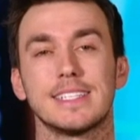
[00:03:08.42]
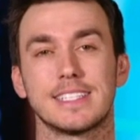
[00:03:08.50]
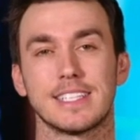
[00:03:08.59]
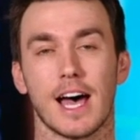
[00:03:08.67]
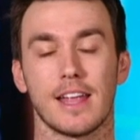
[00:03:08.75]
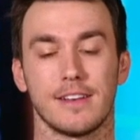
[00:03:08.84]

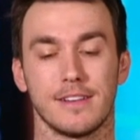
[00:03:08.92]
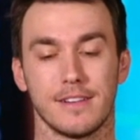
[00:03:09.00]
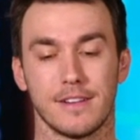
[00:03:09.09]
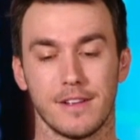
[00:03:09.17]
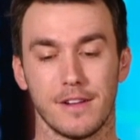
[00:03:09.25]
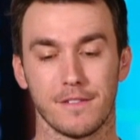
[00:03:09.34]
Sutton
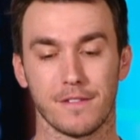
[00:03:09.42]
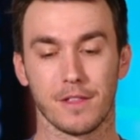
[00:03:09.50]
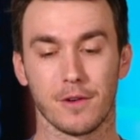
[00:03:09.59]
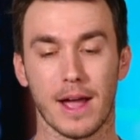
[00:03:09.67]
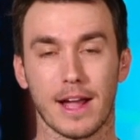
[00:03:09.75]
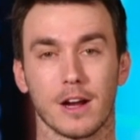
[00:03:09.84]
for the
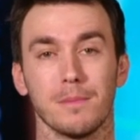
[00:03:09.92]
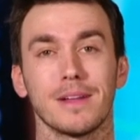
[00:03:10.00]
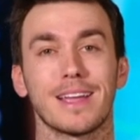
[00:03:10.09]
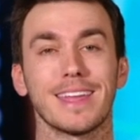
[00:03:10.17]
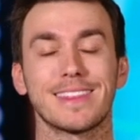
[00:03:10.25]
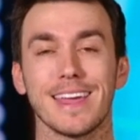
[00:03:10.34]
record. But
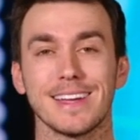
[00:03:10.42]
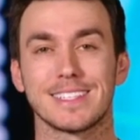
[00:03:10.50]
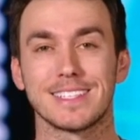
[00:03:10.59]
get this,